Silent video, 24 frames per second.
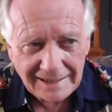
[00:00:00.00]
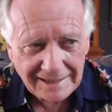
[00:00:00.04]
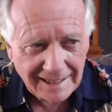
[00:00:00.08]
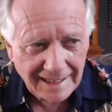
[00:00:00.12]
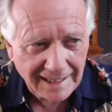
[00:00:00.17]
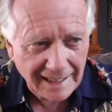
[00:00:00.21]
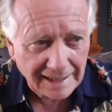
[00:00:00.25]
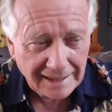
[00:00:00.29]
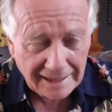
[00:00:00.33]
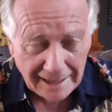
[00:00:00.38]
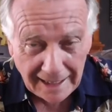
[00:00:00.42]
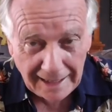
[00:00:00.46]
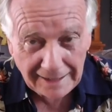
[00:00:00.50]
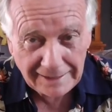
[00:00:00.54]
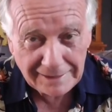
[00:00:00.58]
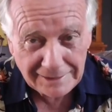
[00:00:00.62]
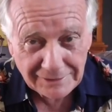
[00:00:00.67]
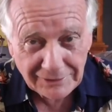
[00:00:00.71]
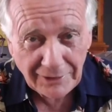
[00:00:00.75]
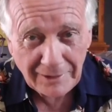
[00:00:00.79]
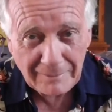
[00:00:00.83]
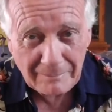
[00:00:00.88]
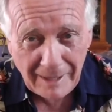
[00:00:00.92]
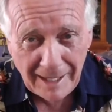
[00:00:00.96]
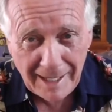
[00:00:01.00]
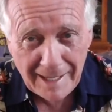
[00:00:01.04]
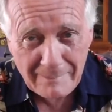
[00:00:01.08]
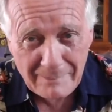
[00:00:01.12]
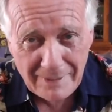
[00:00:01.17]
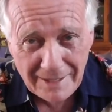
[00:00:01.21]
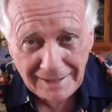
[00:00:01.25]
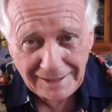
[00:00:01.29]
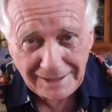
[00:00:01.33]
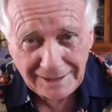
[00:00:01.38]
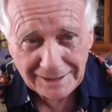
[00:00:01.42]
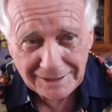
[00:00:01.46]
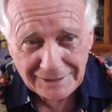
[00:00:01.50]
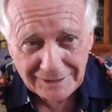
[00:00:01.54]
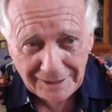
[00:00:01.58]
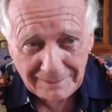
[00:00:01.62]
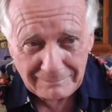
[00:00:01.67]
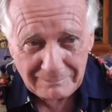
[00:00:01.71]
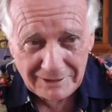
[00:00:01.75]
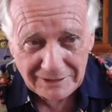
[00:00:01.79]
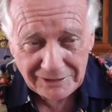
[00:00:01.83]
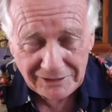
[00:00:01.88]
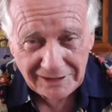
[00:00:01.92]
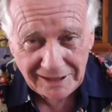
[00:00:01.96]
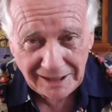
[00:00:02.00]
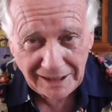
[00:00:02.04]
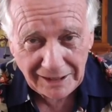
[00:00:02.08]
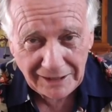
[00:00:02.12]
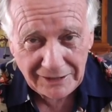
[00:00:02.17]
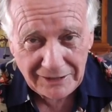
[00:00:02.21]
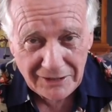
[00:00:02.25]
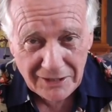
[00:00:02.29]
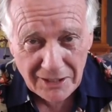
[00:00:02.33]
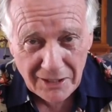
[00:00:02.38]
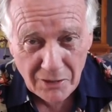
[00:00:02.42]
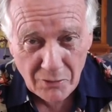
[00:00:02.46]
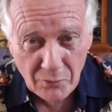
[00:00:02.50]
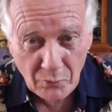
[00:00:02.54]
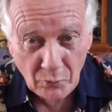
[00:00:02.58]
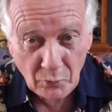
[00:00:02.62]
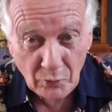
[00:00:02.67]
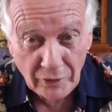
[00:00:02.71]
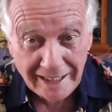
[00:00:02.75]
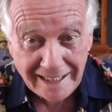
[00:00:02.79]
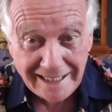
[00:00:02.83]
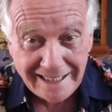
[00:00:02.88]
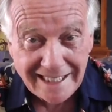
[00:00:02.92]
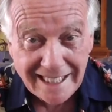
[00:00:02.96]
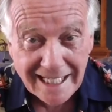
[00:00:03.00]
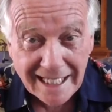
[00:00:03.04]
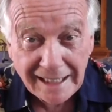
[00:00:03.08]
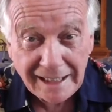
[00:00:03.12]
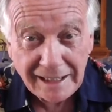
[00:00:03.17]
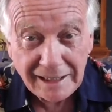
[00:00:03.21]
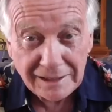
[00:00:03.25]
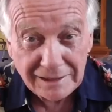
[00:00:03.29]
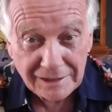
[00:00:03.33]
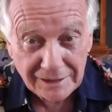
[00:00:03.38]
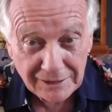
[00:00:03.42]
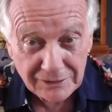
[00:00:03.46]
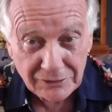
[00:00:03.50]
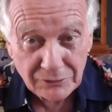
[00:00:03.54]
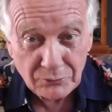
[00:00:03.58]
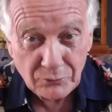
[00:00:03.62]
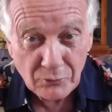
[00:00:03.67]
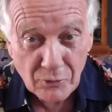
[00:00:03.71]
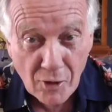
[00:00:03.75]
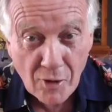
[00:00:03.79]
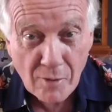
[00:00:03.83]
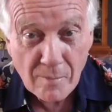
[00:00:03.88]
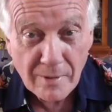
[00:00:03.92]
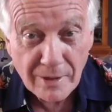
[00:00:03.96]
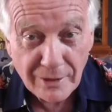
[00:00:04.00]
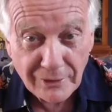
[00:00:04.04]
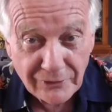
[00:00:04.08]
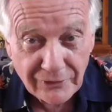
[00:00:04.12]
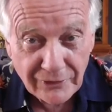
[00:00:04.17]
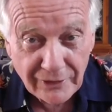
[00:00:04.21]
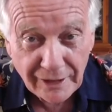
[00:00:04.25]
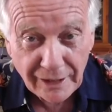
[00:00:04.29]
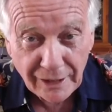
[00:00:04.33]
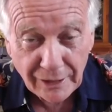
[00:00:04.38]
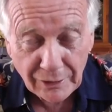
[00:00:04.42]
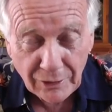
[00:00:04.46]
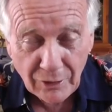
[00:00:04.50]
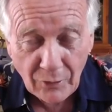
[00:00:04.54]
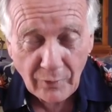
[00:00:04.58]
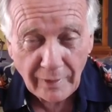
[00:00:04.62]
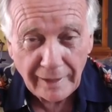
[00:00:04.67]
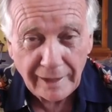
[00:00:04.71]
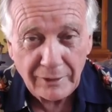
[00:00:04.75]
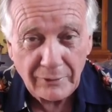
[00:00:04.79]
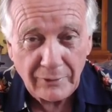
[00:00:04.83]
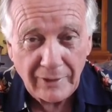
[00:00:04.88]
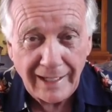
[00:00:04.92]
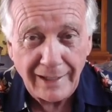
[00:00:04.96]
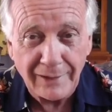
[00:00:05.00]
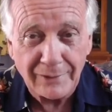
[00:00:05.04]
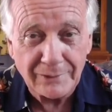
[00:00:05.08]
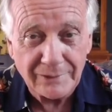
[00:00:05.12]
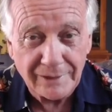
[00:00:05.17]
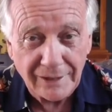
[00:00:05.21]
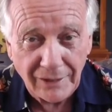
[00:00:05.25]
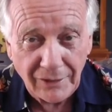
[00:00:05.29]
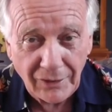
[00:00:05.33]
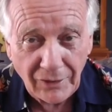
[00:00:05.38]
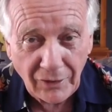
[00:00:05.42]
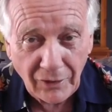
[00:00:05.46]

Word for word: Again, these aren't my opinions. I'm just telling you ridiculous rumors that are going around